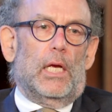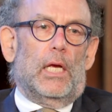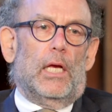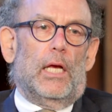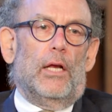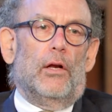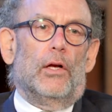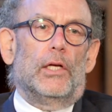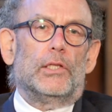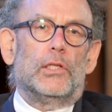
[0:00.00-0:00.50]

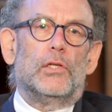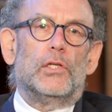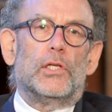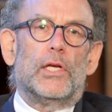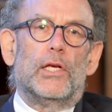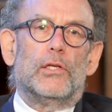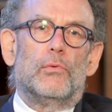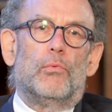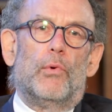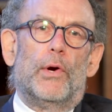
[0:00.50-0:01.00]
It also
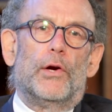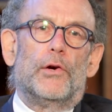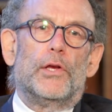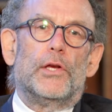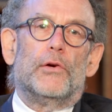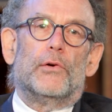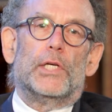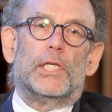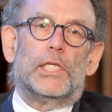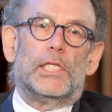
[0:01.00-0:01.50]
says where
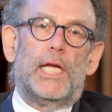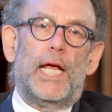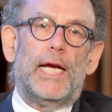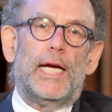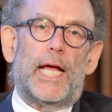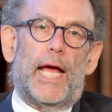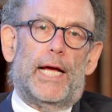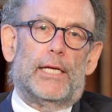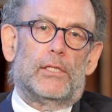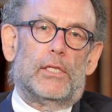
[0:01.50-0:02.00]
your
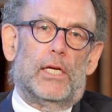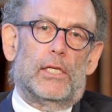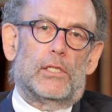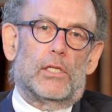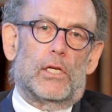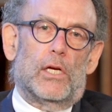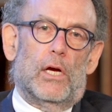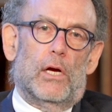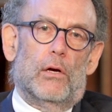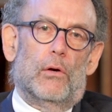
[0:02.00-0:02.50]
estate assets
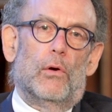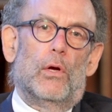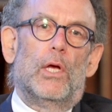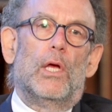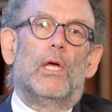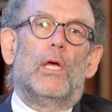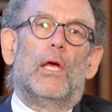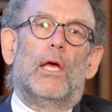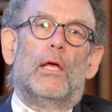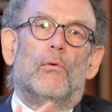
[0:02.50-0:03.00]
go.
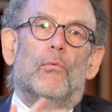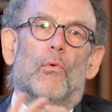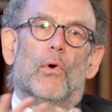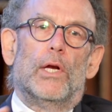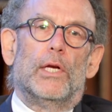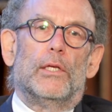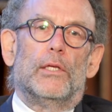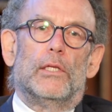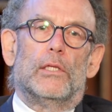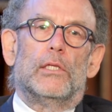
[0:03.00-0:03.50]
And
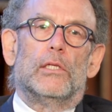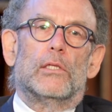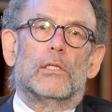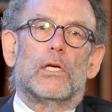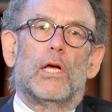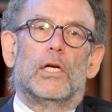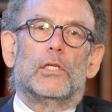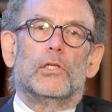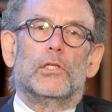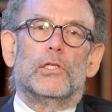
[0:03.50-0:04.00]
one of the
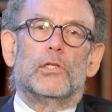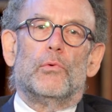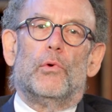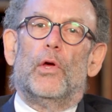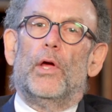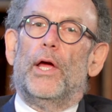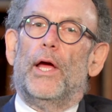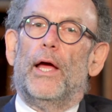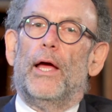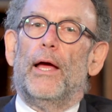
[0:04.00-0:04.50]
discussions we'll
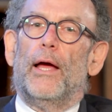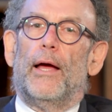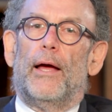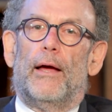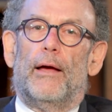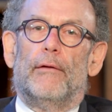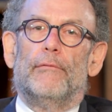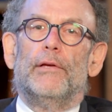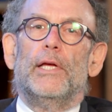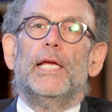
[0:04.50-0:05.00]

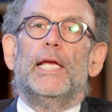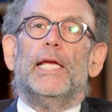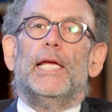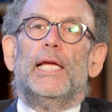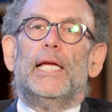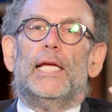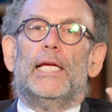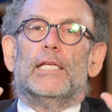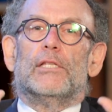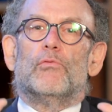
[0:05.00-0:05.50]
have
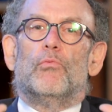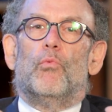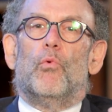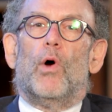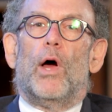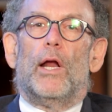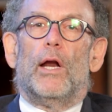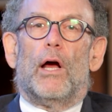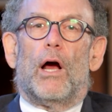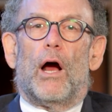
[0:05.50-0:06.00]
is
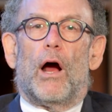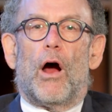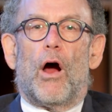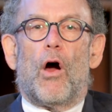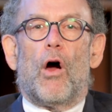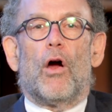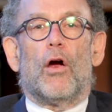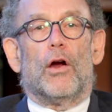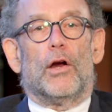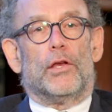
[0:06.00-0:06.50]
what
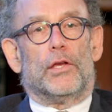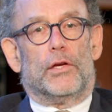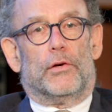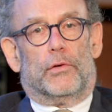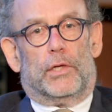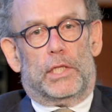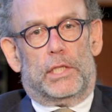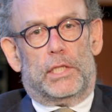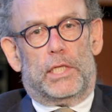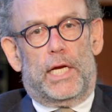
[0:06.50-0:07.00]
are
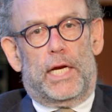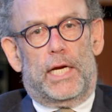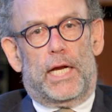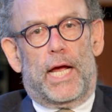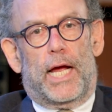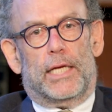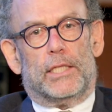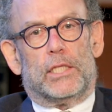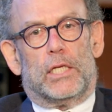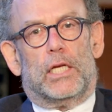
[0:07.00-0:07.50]
your estate
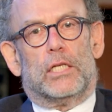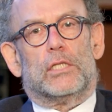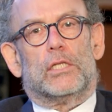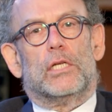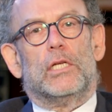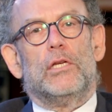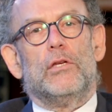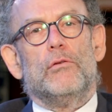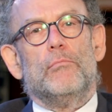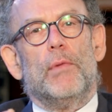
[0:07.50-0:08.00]
assets?
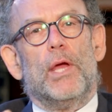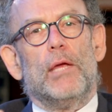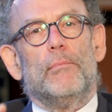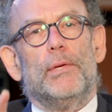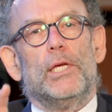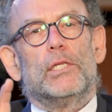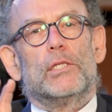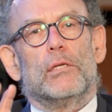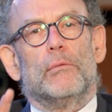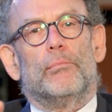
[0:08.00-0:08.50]
And you may
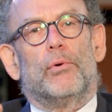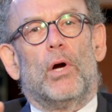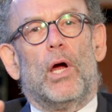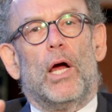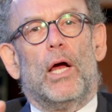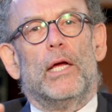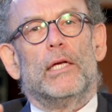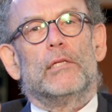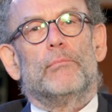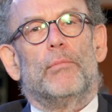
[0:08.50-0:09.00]
be
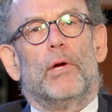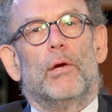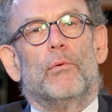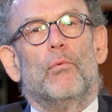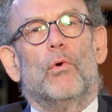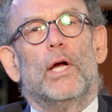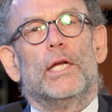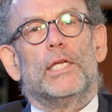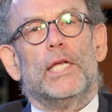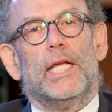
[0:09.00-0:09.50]
surprised by
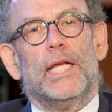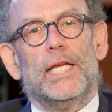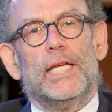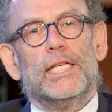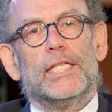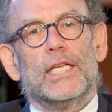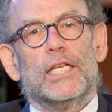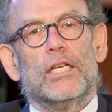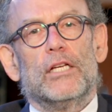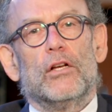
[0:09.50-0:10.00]
what
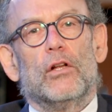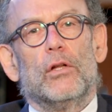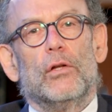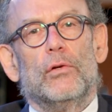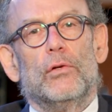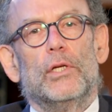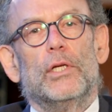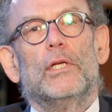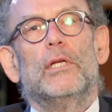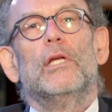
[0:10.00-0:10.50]
is
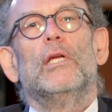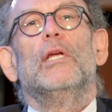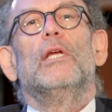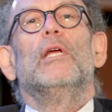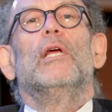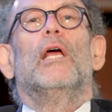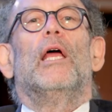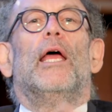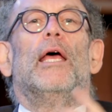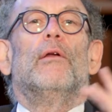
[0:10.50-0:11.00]
included
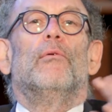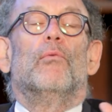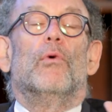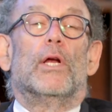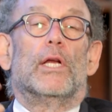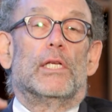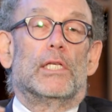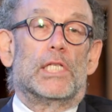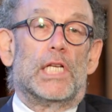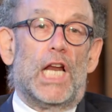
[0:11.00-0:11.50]
and what is